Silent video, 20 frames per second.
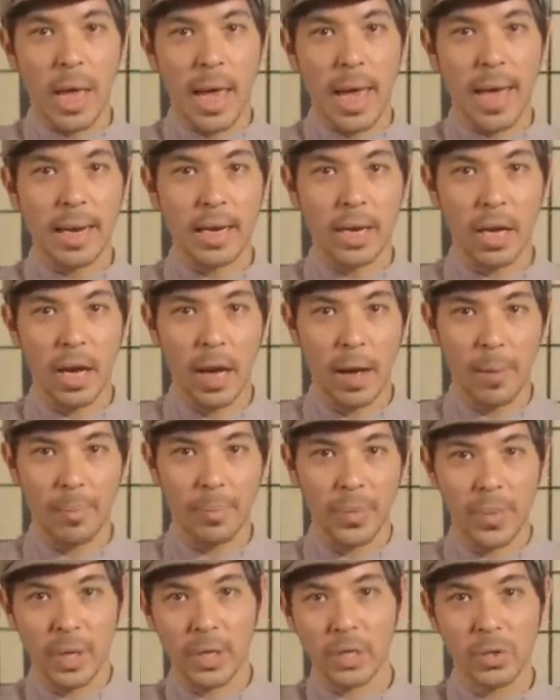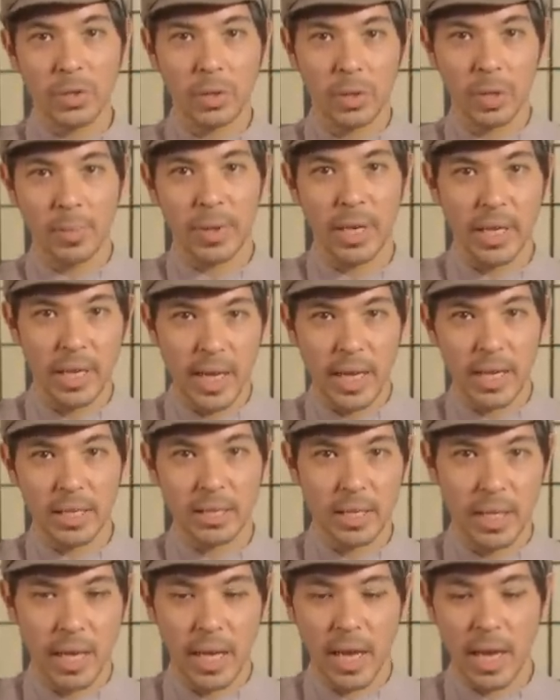and, um, and do a little bit of
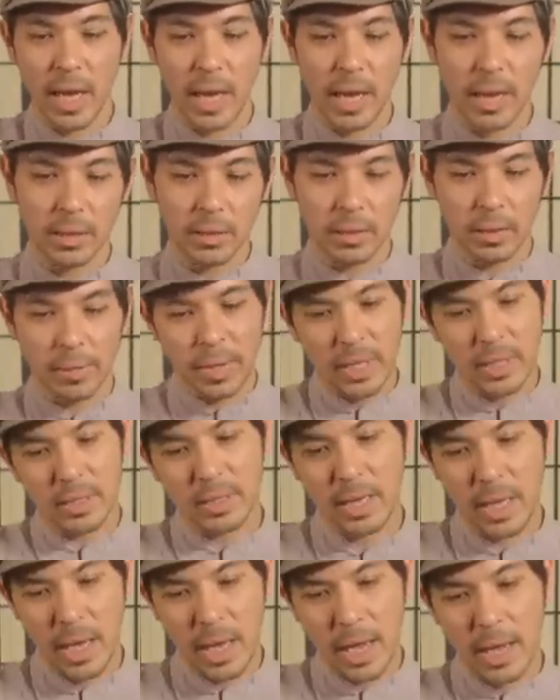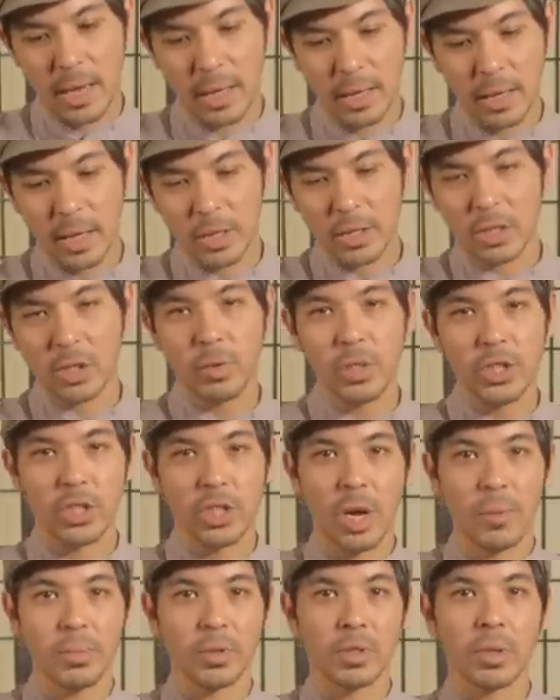this thing and a little bit of this thing and kind of squish
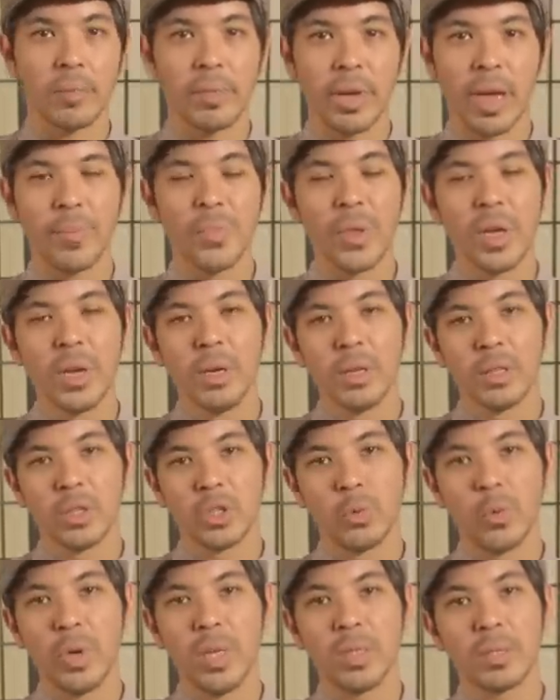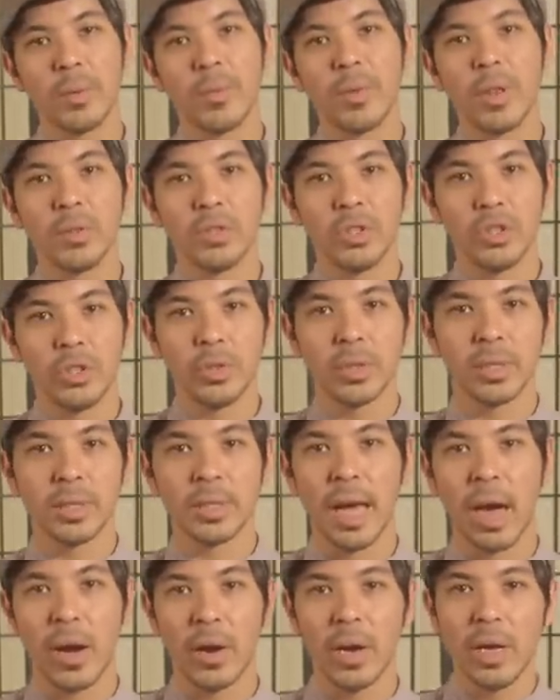it up a little bit, squeeze some of those
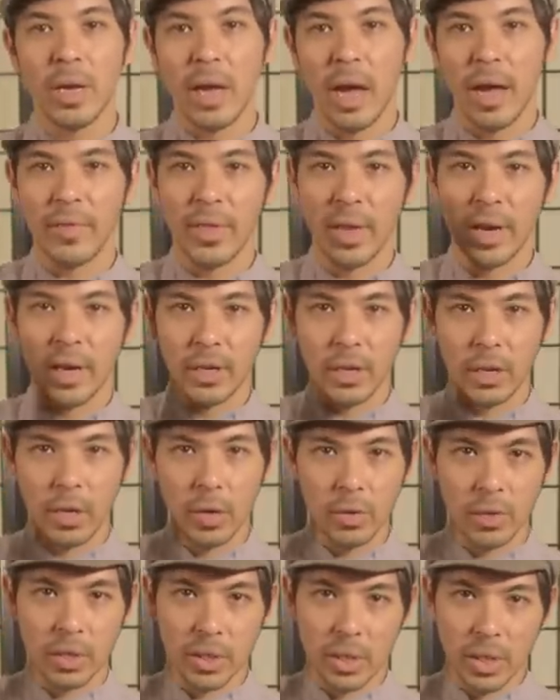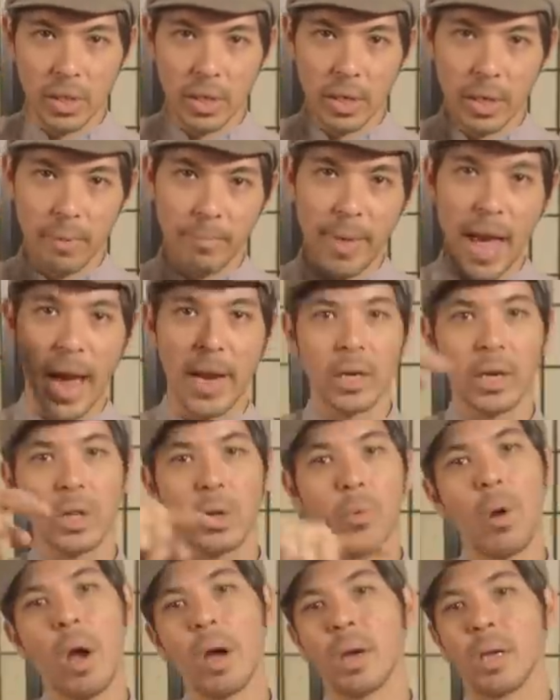juices out, and then it goes back into
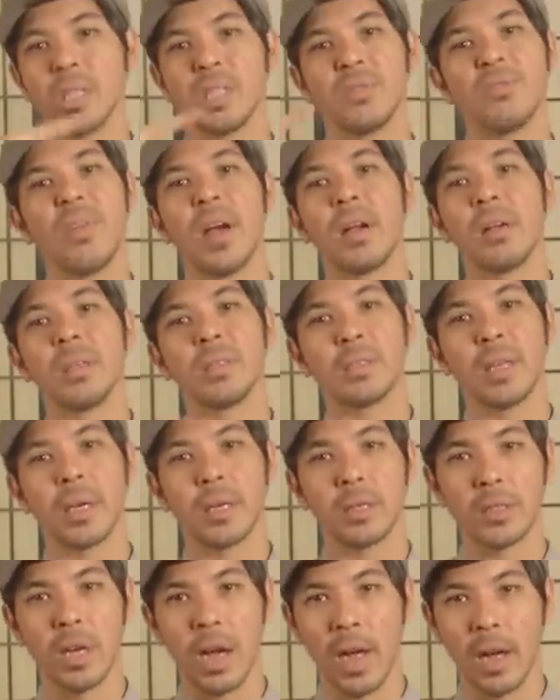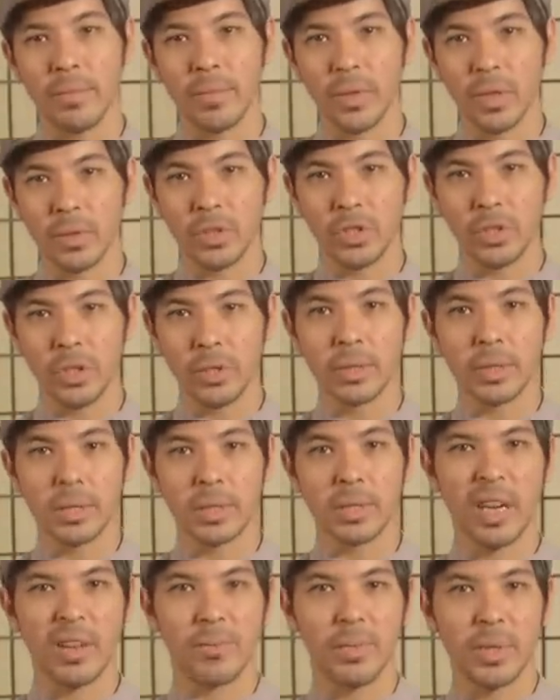the wok, gets fired a second time. Those
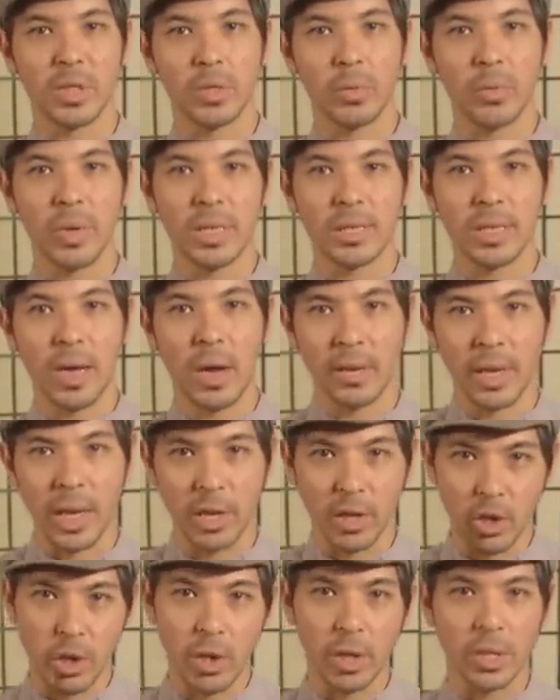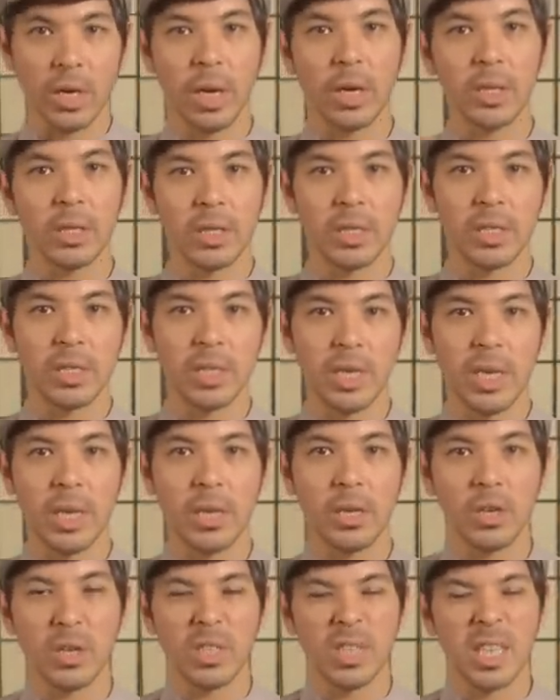juices that have been squeezed out get cooked onto the
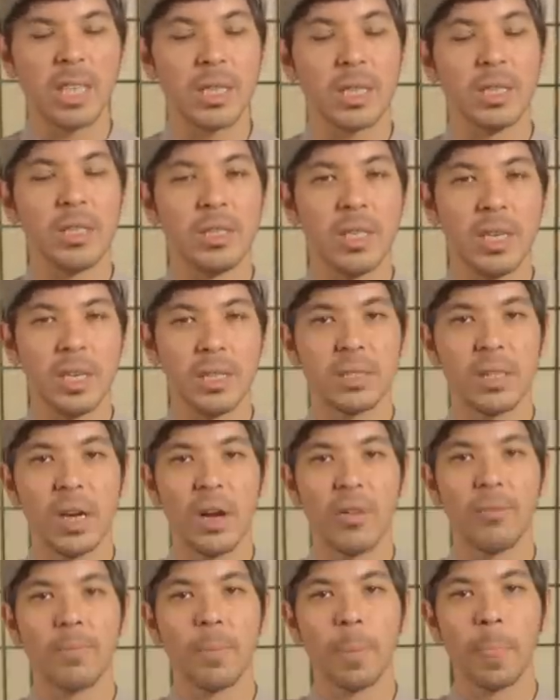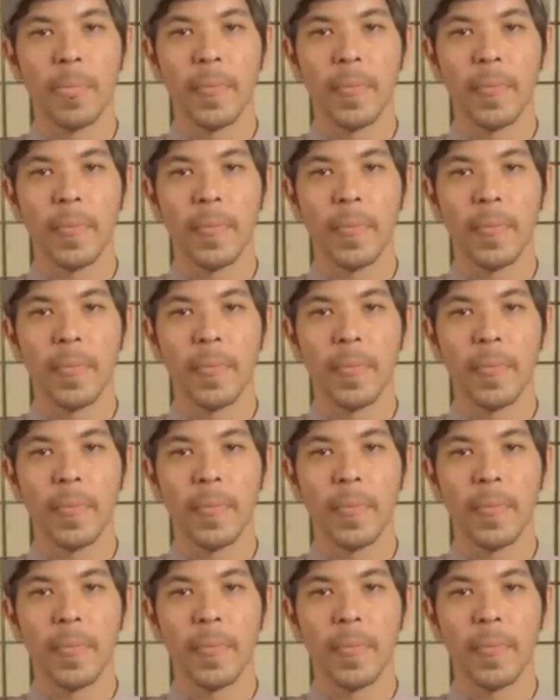tea, cooked into the tea itself,